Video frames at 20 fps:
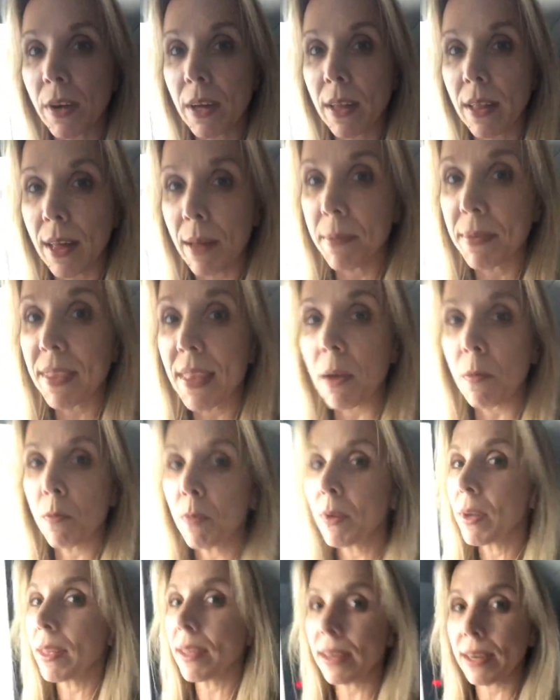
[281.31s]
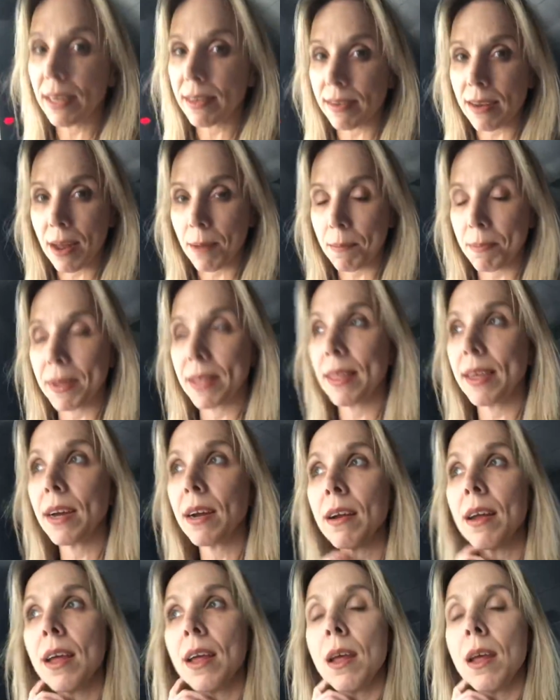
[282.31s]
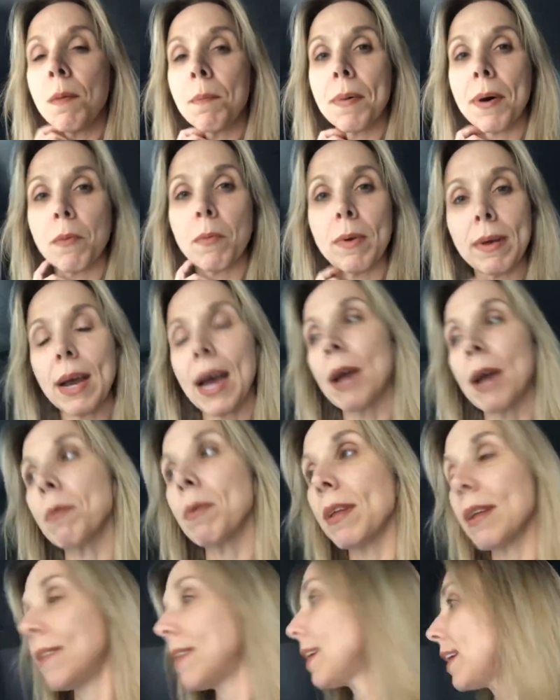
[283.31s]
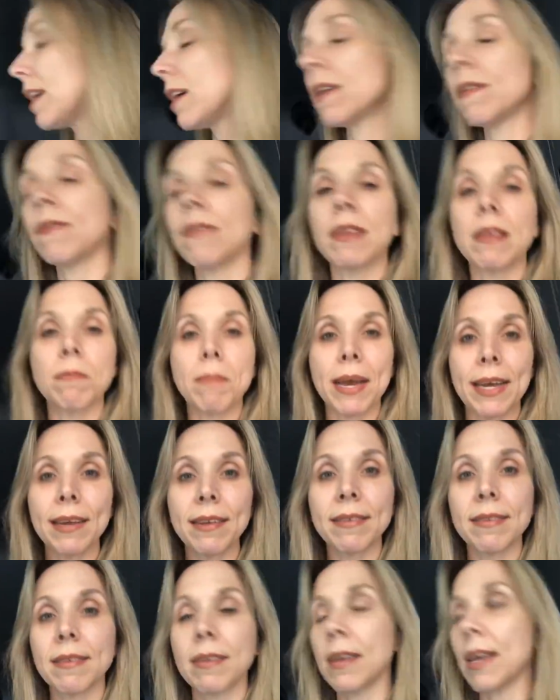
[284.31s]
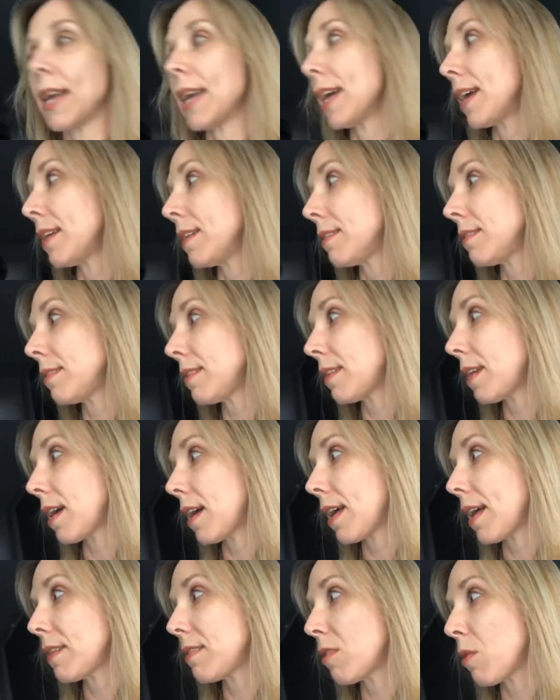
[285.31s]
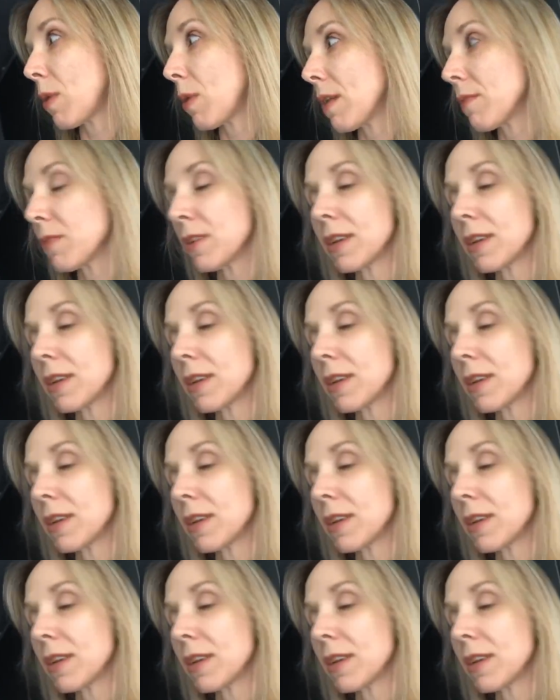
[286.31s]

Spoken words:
clubs that really need to not be there. But I really take care of these bikes. And so every